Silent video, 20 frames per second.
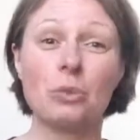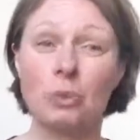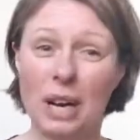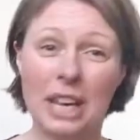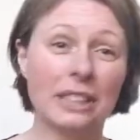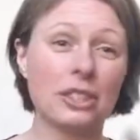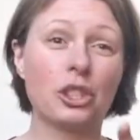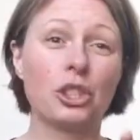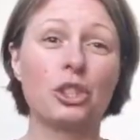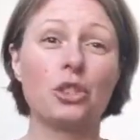
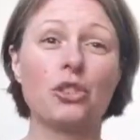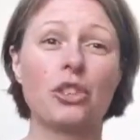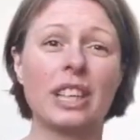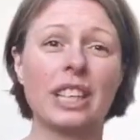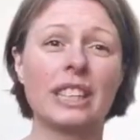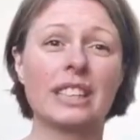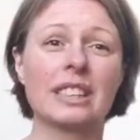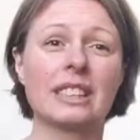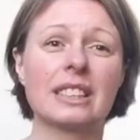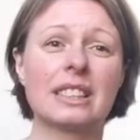quite
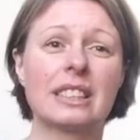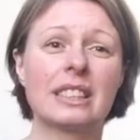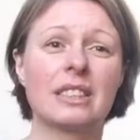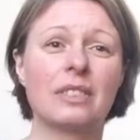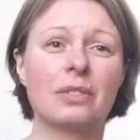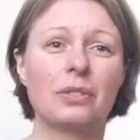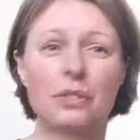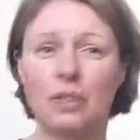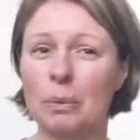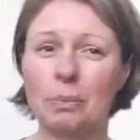strict
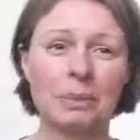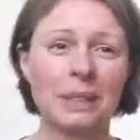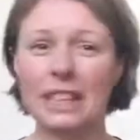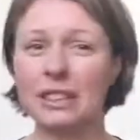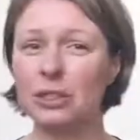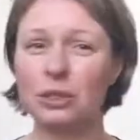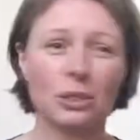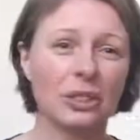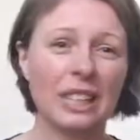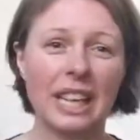from
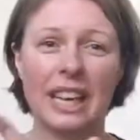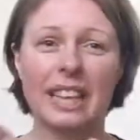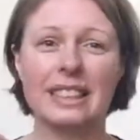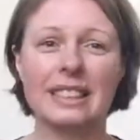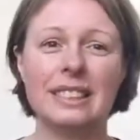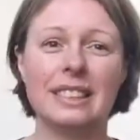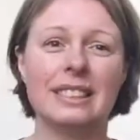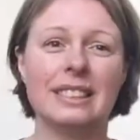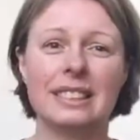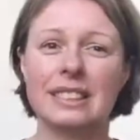day to
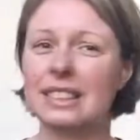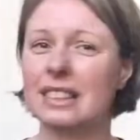day.